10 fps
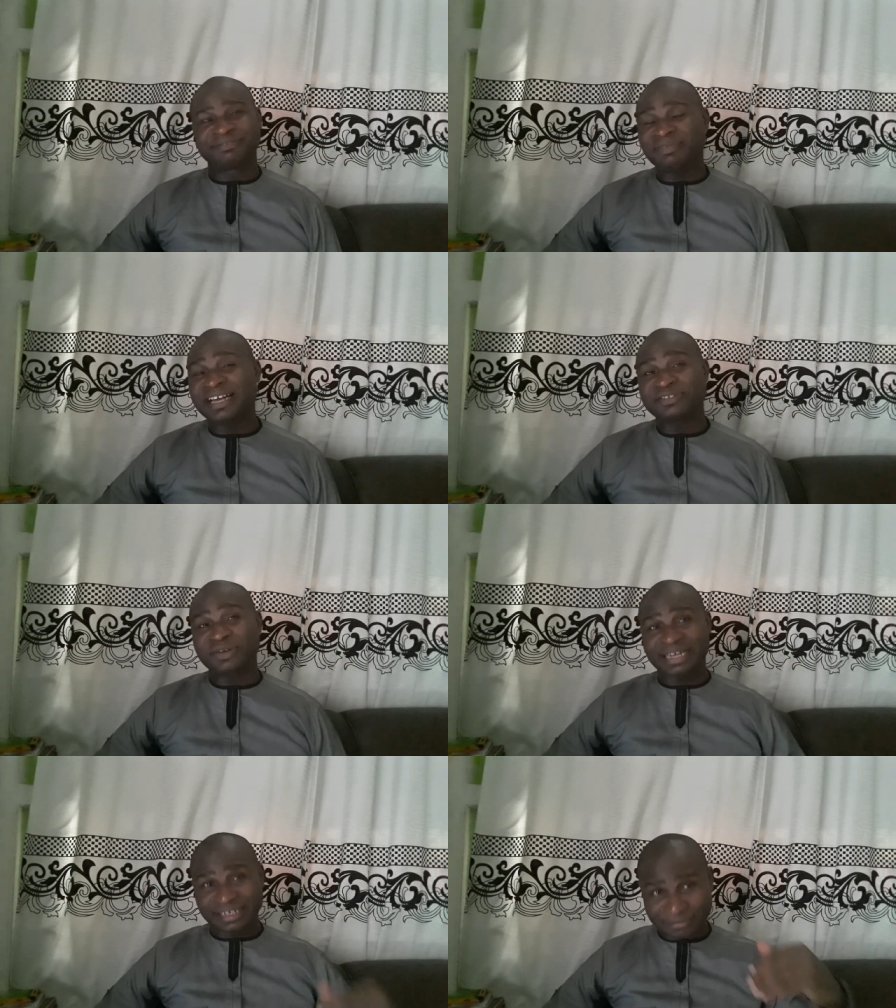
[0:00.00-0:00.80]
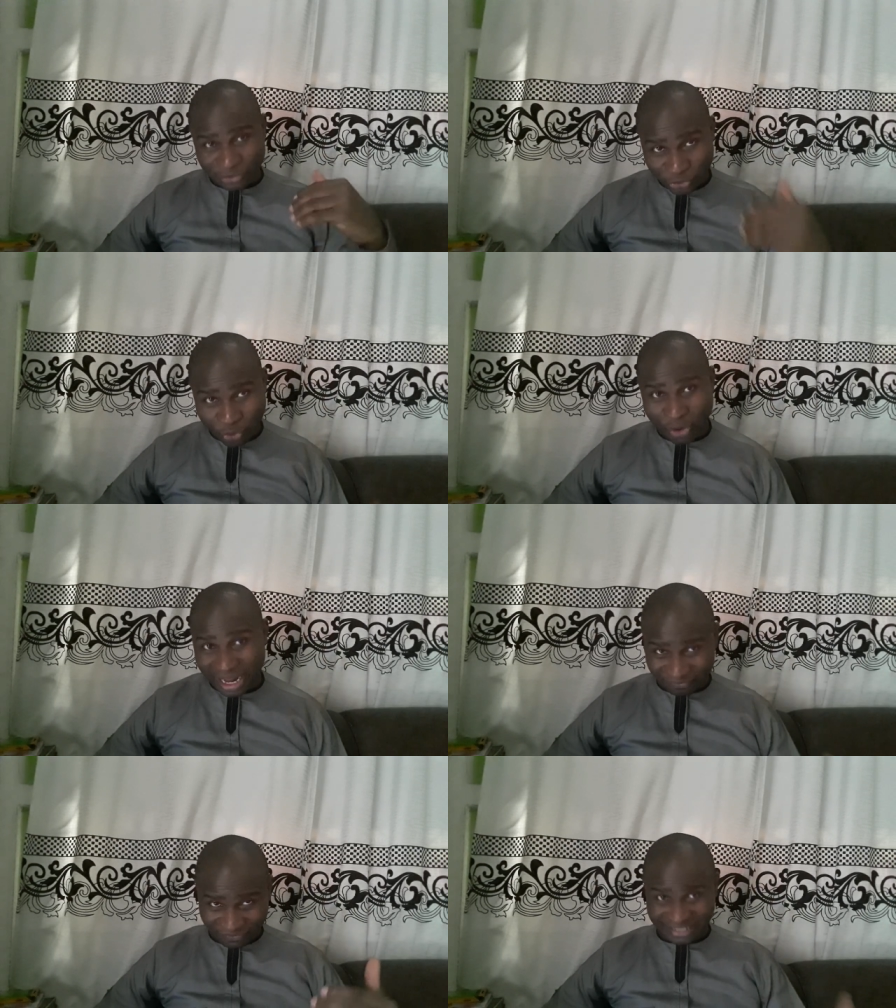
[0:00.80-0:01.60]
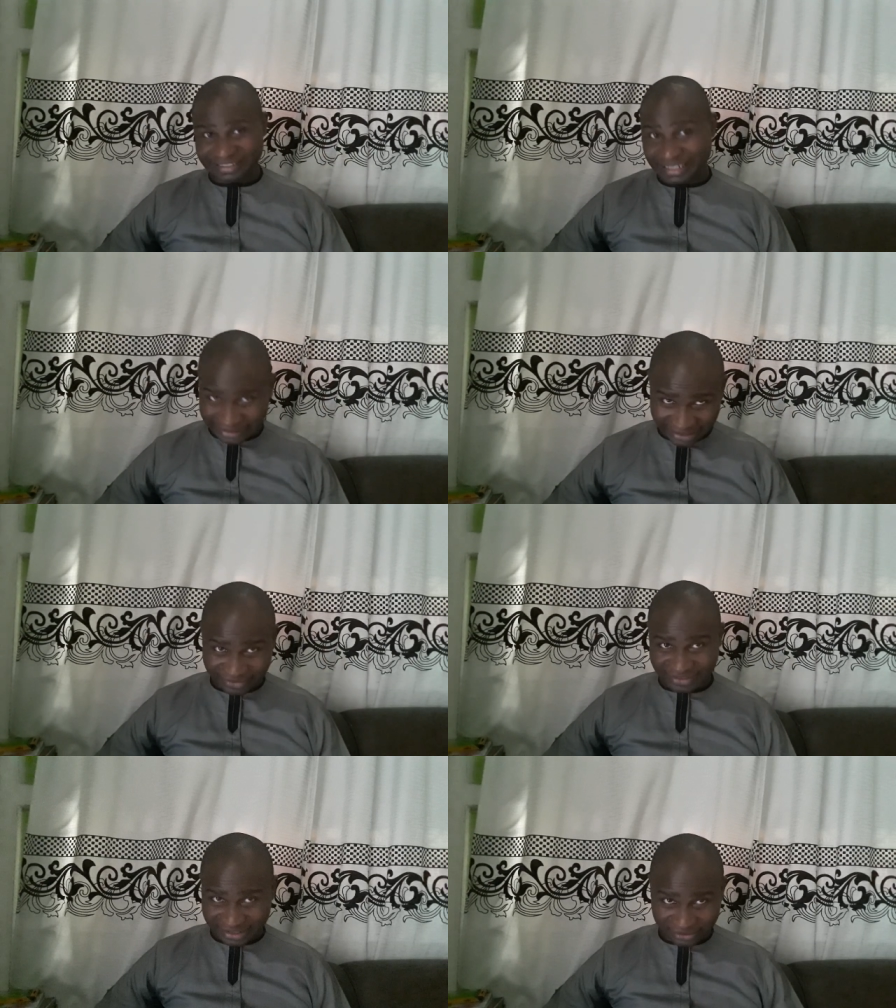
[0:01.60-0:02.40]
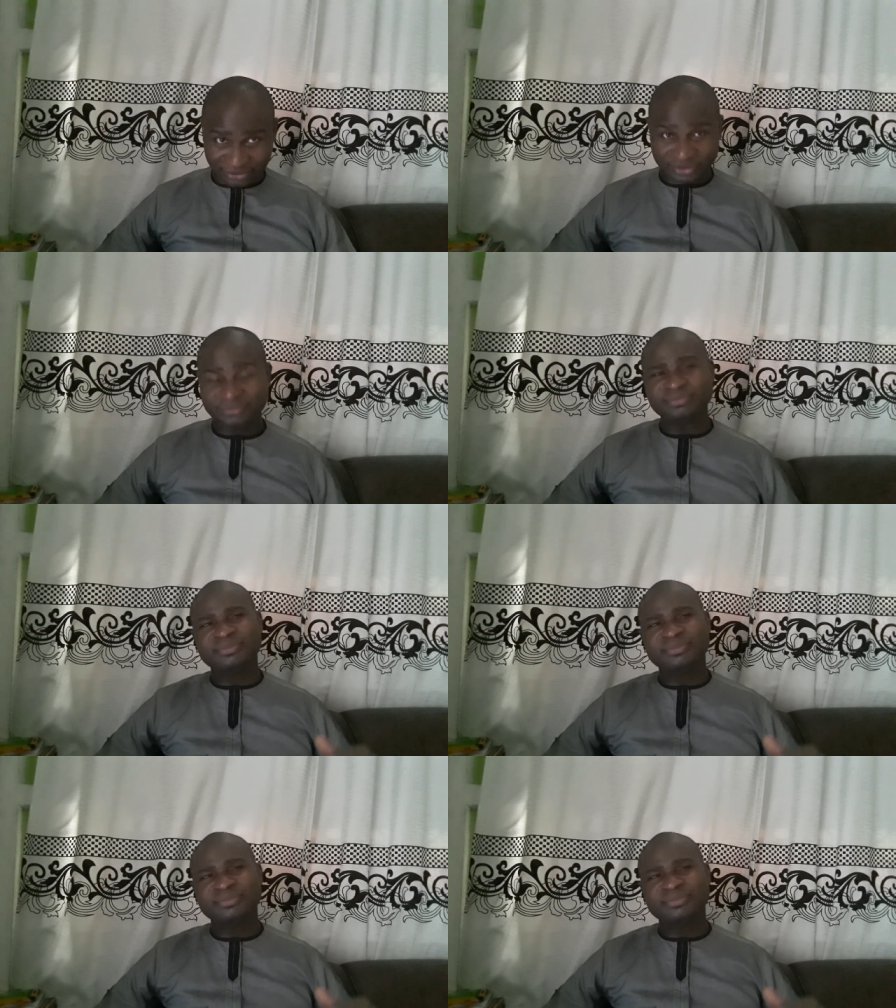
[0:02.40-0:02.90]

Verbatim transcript: in fact you can know advanced excel skills